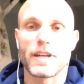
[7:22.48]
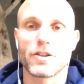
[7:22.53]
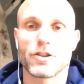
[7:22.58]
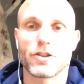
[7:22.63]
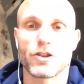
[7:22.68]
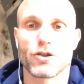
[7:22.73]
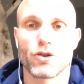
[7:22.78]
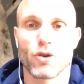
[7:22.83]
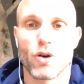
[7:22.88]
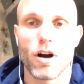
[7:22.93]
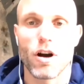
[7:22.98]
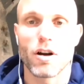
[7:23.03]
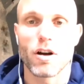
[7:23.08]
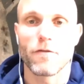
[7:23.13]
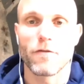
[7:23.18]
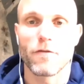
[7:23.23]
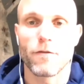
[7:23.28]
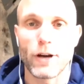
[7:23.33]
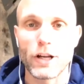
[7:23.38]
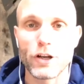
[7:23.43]
strong
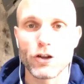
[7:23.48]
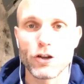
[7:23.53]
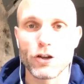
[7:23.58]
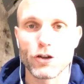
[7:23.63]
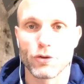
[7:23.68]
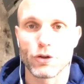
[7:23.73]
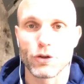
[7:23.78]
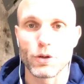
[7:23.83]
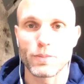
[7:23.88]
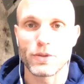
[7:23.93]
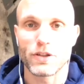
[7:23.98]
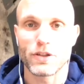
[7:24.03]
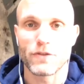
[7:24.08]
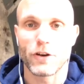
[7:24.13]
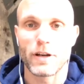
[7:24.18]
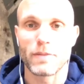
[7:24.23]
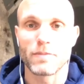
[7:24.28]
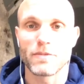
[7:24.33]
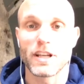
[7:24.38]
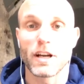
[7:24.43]
friend groups
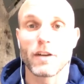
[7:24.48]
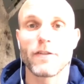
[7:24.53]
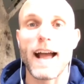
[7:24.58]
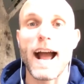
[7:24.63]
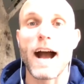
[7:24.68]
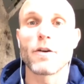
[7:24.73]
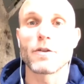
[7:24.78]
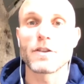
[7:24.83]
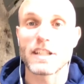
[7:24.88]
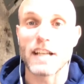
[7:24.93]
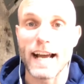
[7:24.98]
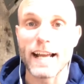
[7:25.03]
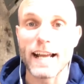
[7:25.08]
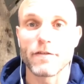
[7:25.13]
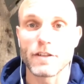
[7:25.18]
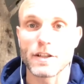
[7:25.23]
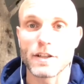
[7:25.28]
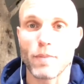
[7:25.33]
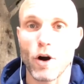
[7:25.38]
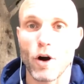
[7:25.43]
for himself outside
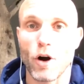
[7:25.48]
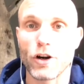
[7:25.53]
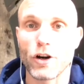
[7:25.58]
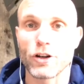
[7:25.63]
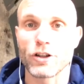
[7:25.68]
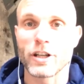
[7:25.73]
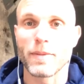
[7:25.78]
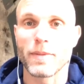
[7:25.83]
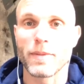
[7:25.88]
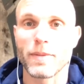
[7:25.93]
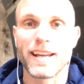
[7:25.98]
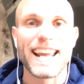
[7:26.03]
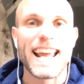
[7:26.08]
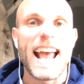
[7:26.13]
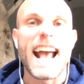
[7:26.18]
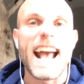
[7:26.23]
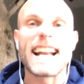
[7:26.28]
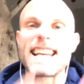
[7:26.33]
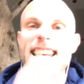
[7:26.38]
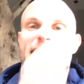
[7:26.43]
of his partnership. And he